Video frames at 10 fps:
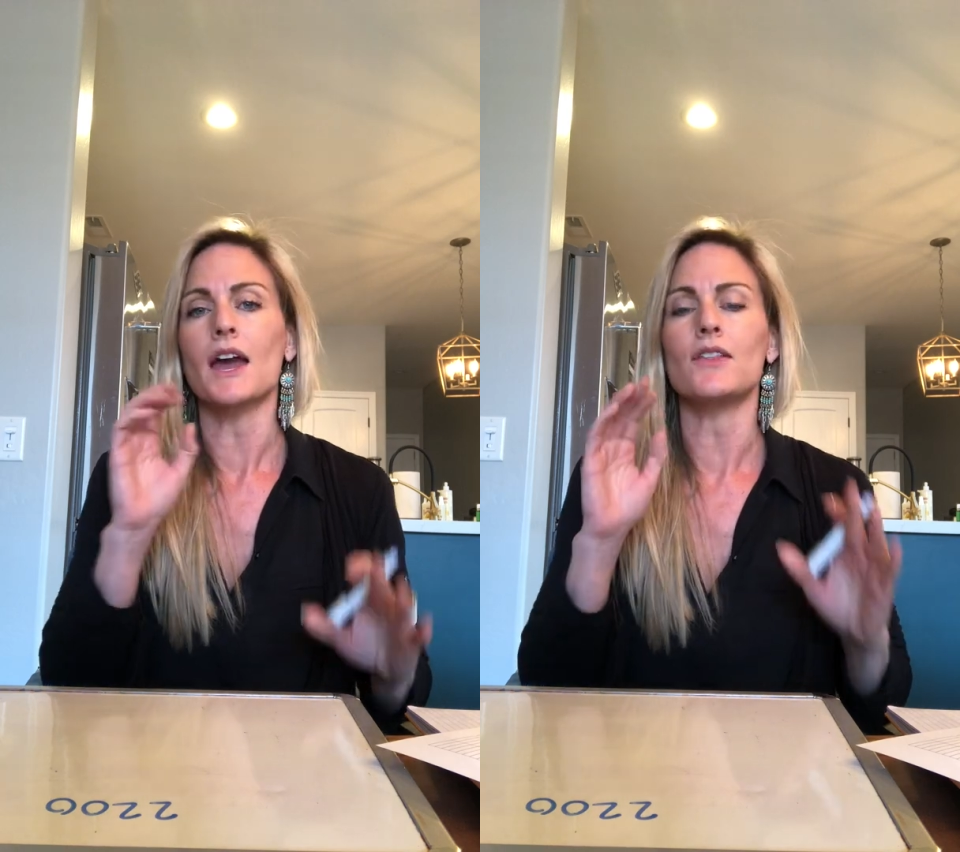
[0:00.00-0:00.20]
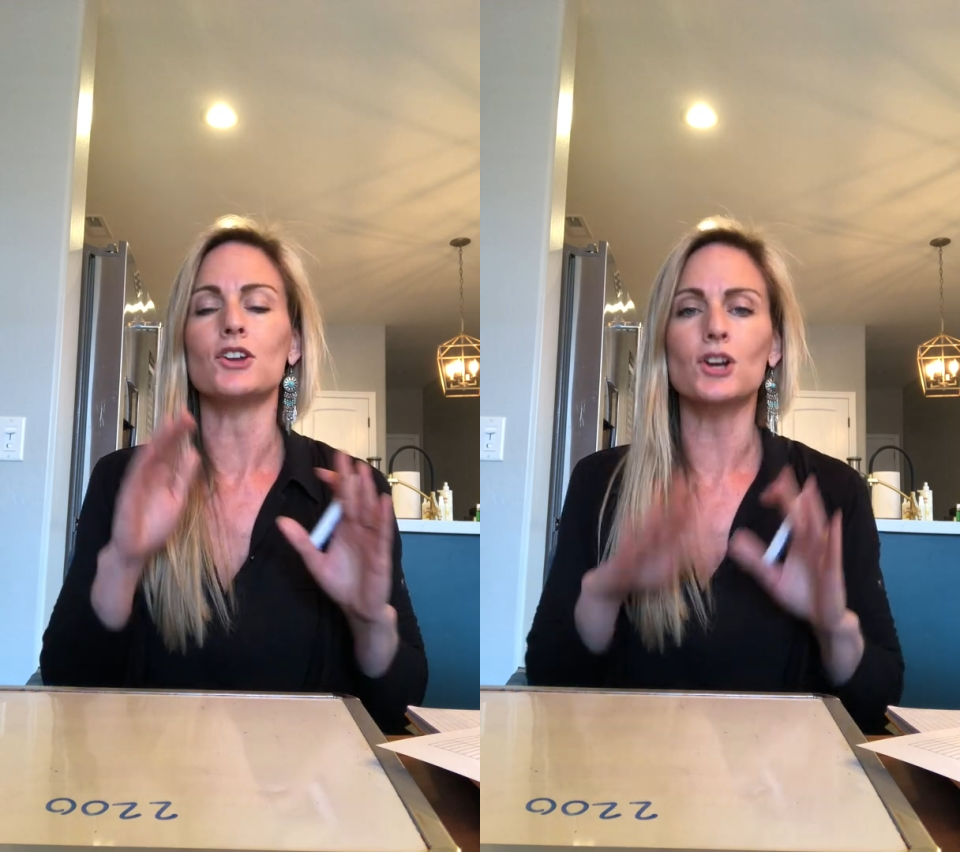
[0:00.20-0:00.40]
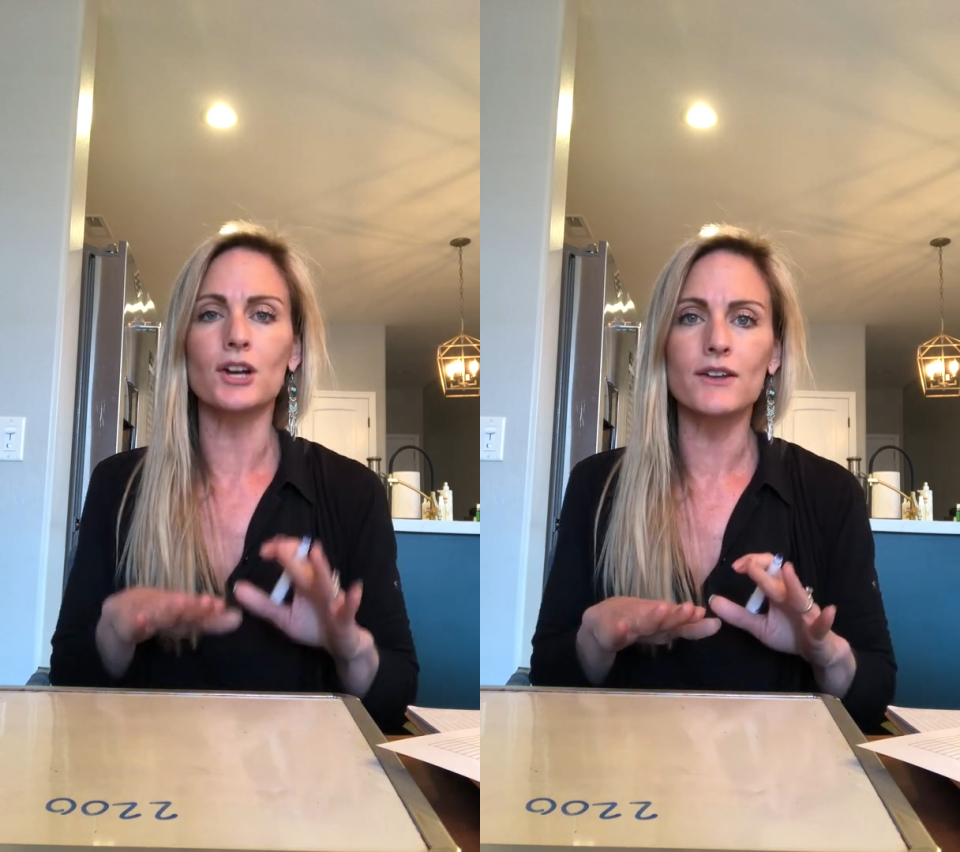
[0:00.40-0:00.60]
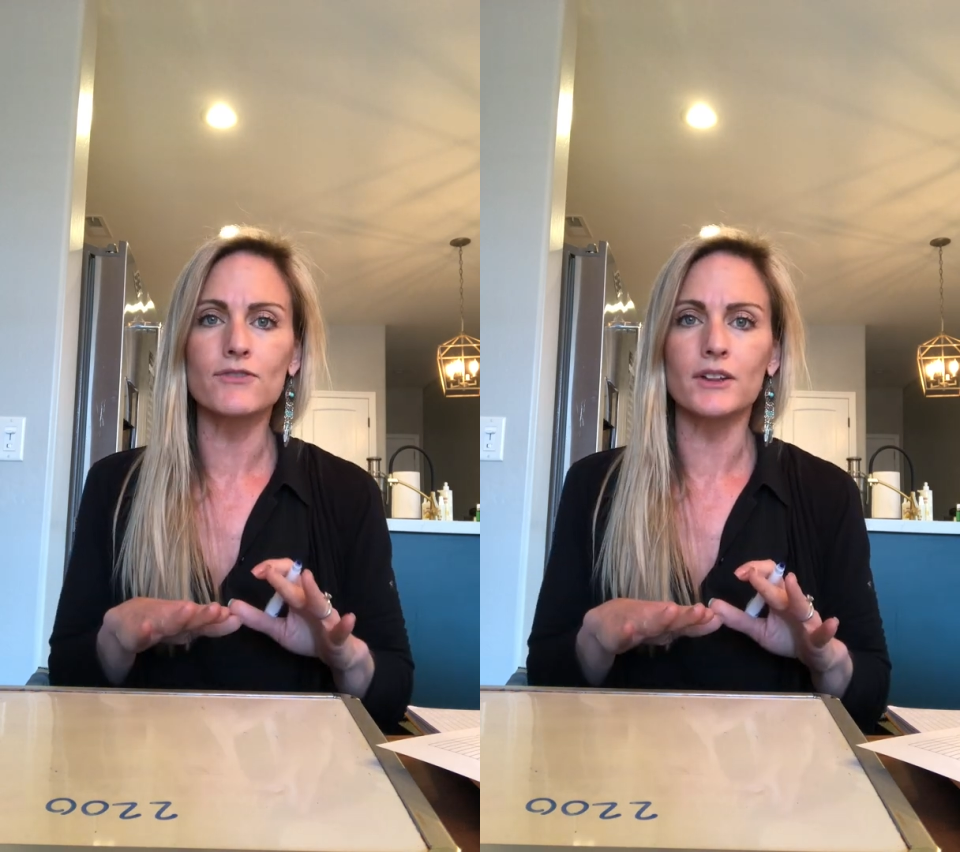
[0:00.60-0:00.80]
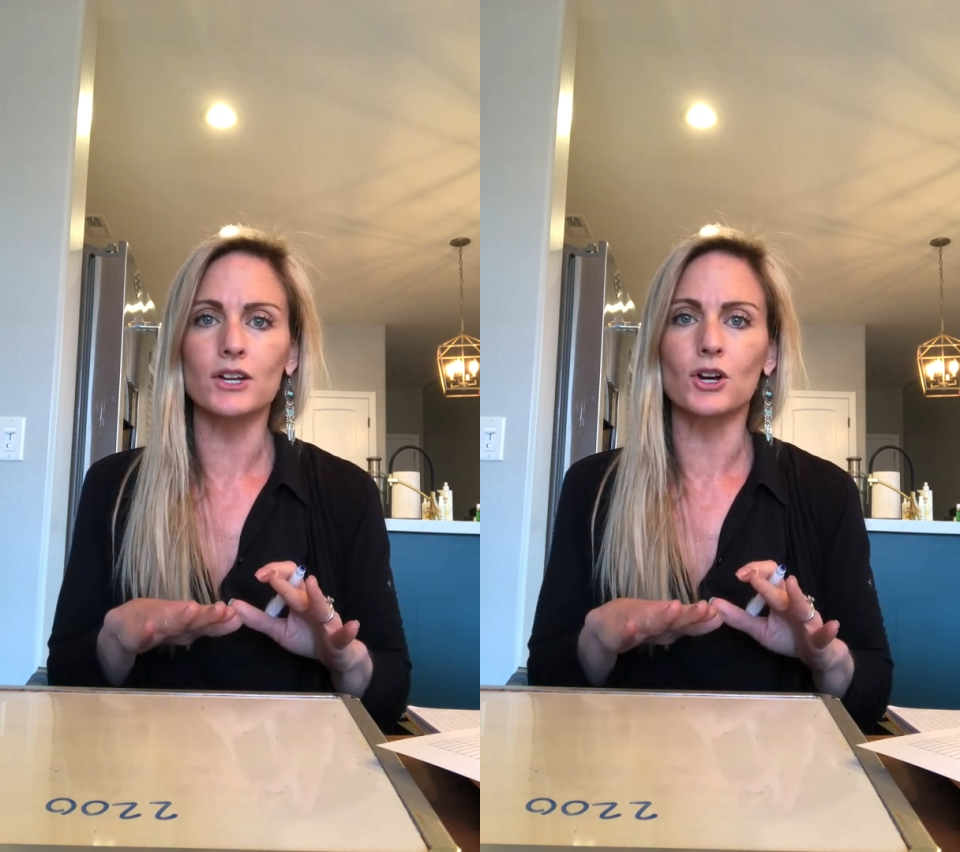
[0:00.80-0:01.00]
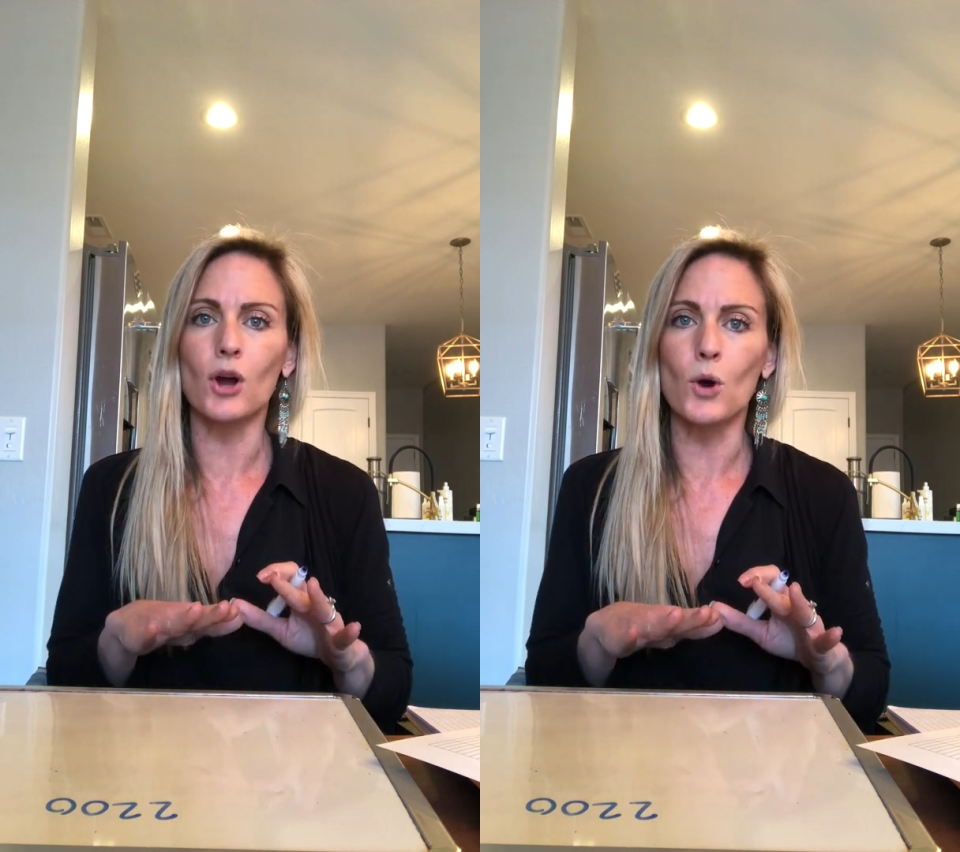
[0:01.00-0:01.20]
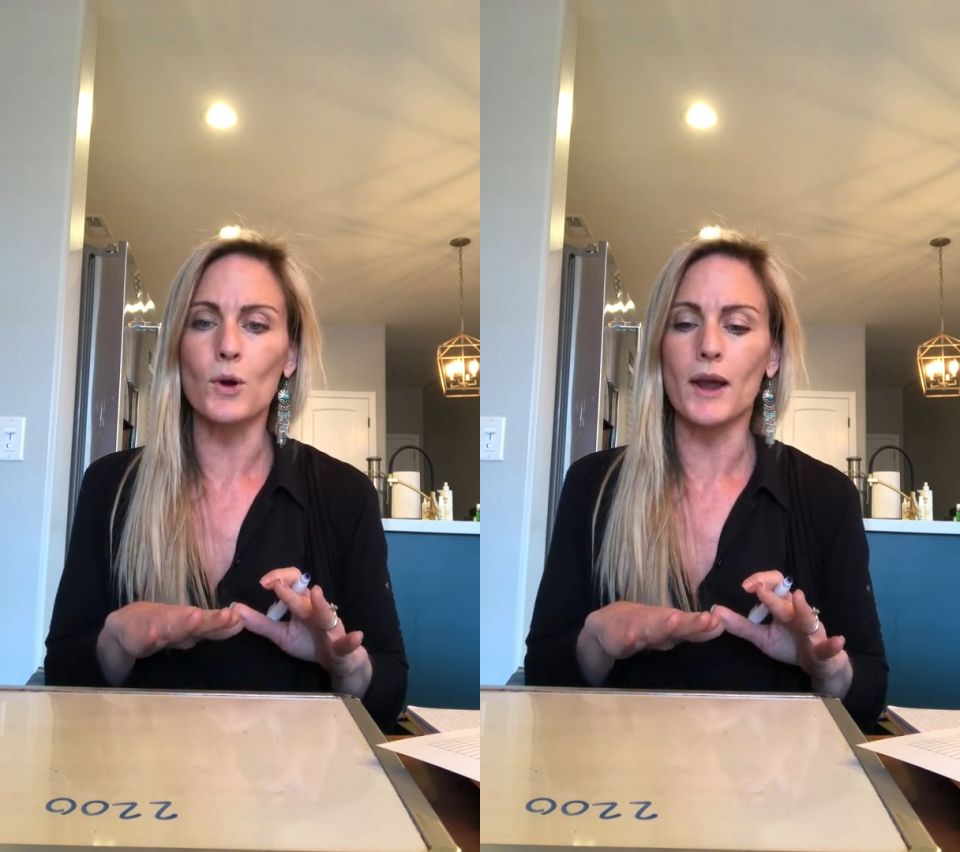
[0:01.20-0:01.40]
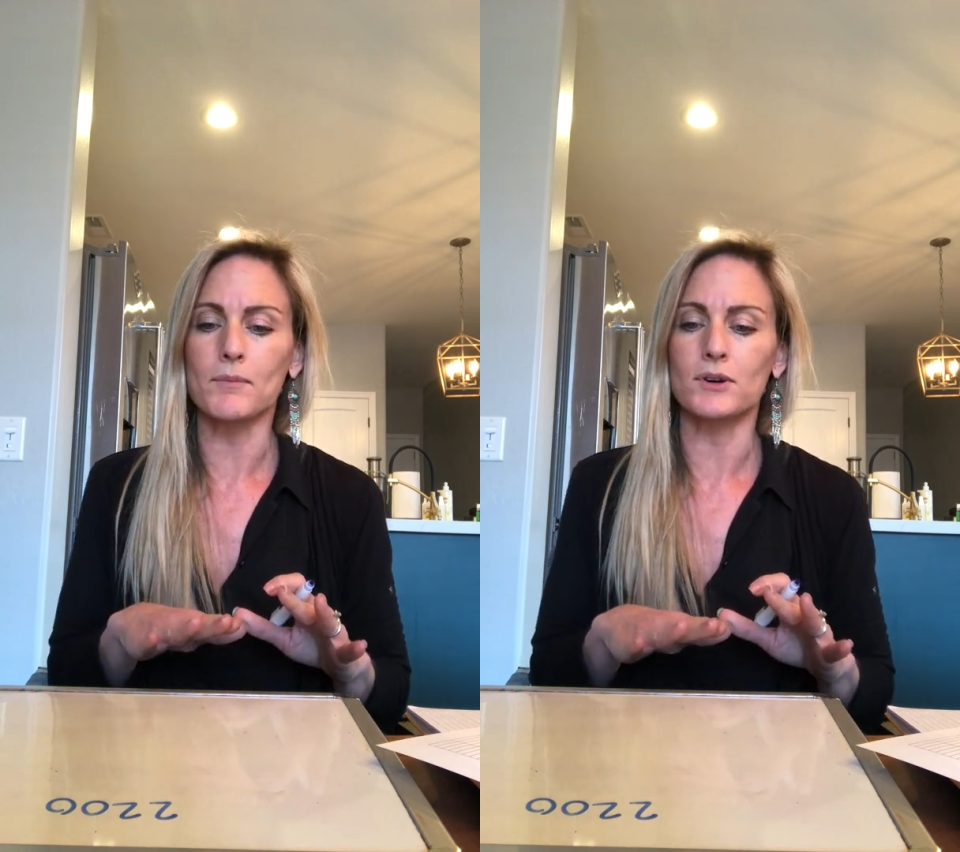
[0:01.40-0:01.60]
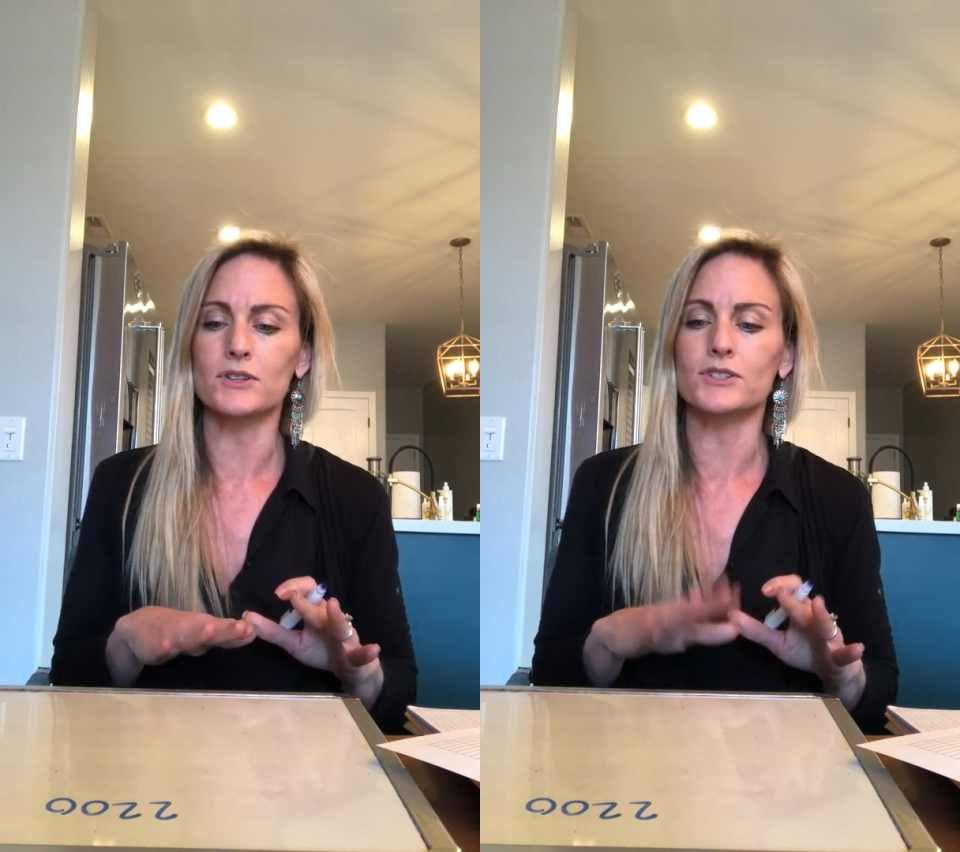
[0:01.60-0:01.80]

and then you're gonna fill in your own numbers.